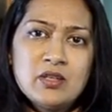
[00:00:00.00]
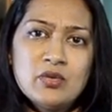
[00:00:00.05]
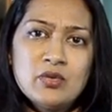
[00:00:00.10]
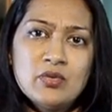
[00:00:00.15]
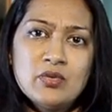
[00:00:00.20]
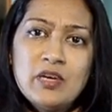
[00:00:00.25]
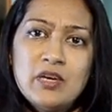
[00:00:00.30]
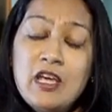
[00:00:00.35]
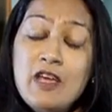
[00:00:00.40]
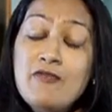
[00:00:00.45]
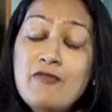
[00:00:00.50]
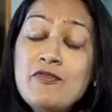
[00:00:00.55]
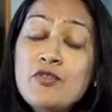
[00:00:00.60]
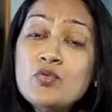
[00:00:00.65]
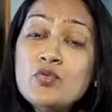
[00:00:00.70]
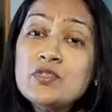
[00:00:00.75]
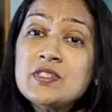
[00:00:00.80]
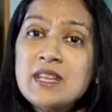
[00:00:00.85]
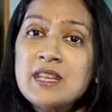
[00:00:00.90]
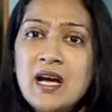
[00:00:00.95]
You know, if
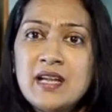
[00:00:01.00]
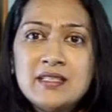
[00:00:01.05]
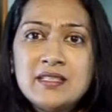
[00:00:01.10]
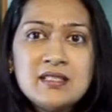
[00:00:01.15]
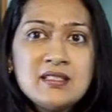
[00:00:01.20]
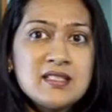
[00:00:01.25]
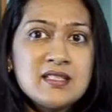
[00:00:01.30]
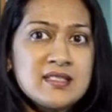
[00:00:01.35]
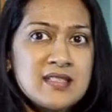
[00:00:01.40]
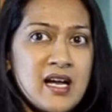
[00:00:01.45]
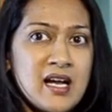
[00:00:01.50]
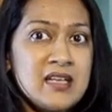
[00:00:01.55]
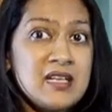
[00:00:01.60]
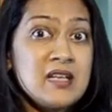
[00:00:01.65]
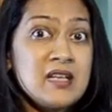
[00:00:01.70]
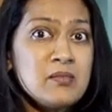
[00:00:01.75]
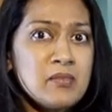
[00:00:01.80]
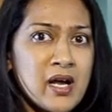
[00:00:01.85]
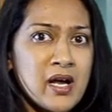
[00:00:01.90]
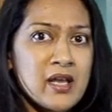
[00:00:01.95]
you started
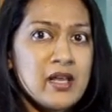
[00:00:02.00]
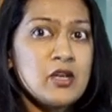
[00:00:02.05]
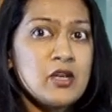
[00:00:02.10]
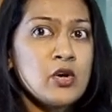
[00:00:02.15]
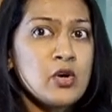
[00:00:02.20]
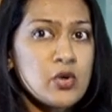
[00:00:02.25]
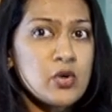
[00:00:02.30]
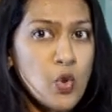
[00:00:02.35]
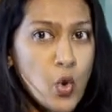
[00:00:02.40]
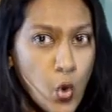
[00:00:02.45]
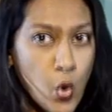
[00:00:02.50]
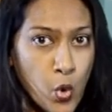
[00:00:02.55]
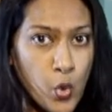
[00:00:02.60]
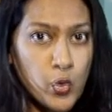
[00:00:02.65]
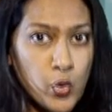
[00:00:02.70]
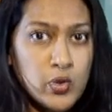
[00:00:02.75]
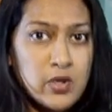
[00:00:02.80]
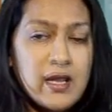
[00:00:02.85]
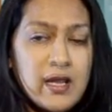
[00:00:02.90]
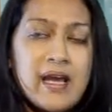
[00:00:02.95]
studying by your
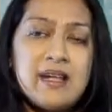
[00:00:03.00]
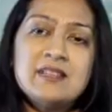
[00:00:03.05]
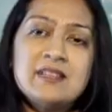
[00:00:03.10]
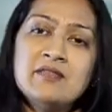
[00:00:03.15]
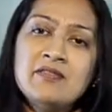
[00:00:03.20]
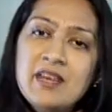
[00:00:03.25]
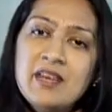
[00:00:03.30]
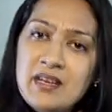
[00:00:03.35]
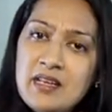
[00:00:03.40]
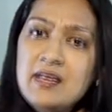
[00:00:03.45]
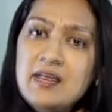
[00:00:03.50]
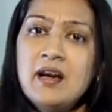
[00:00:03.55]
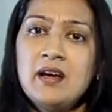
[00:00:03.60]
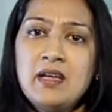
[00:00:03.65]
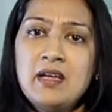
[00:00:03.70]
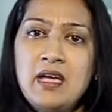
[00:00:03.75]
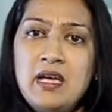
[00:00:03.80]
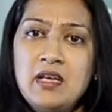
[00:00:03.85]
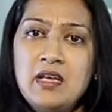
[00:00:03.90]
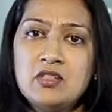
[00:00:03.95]
own at a very
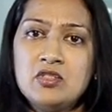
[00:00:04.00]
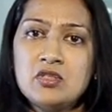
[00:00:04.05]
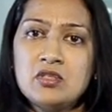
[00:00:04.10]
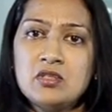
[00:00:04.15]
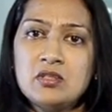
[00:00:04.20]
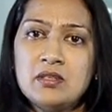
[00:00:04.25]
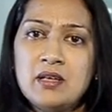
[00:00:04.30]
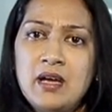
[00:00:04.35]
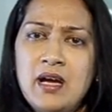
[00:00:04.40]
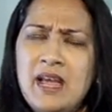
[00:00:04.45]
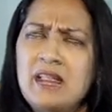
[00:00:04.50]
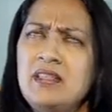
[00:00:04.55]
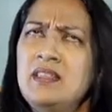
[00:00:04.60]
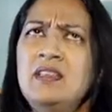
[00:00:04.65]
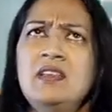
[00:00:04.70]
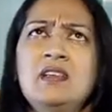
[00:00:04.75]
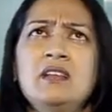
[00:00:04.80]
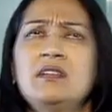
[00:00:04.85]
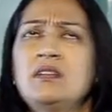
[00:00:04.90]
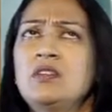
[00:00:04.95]
young age, I
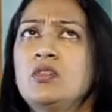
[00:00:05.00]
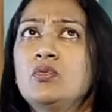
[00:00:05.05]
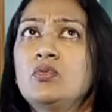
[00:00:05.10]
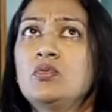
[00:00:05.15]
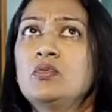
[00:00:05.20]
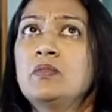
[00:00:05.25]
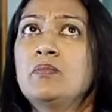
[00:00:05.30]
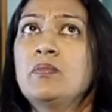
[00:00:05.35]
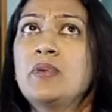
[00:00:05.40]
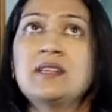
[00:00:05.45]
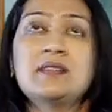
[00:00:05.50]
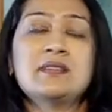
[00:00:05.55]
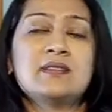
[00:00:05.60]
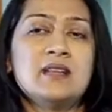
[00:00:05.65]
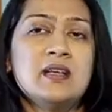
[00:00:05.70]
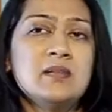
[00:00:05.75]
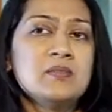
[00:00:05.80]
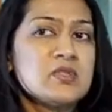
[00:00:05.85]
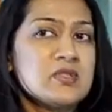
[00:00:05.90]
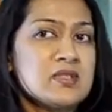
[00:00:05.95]
think, you know, the
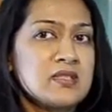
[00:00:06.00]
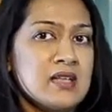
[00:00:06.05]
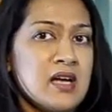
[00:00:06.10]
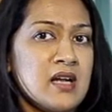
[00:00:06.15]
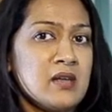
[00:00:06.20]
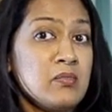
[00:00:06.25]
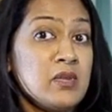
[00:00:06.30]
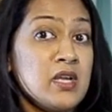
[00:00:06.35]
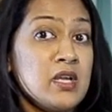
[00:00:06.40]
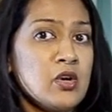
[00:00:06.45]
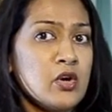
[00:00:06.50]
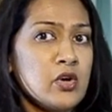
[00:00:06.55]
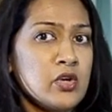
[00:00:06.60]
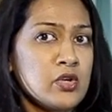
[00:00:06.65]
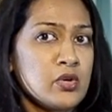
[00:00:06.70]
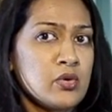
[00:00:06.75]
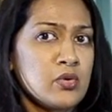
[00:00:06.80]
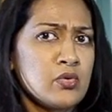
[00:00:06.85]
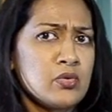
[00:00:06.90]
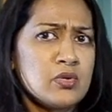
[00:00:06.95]
best time to start being
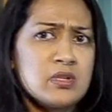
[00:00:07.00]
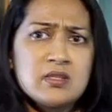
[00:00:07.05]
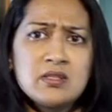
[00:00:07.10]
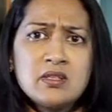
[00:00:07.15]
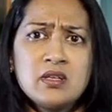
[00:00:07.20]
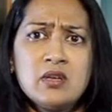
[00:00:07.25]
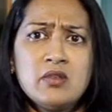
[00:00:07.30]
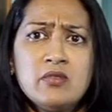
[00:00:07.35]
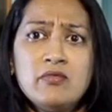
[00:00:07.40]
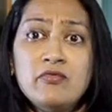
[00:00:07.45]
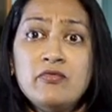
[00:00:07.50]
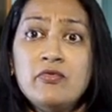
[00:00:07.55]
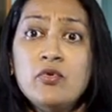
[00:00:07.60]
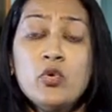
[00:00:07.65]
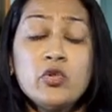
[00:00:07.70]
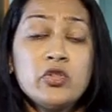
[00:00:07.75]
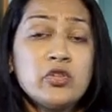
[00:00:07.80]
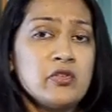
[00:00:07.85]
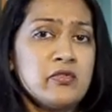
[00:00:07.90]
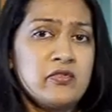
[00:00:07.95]
on your own is around
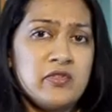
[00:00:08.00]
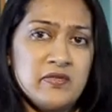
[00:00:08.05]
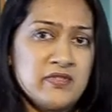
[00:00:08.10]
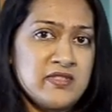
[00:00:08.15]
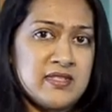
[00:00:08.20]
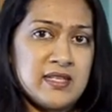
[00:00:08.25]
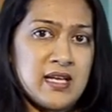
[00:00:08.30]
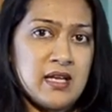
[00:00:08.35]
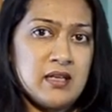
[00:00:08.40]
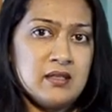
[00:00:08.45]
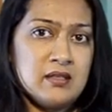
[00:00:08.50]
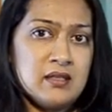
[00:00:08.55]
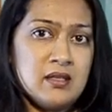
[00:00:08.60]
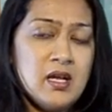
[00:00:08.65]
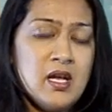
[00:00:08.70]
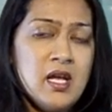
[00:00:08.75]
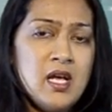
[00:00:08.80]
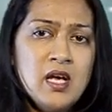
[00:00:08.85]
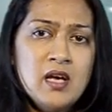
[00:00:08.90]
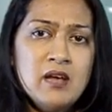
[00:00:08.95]
fourth or fifth
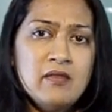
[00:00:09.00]
standard,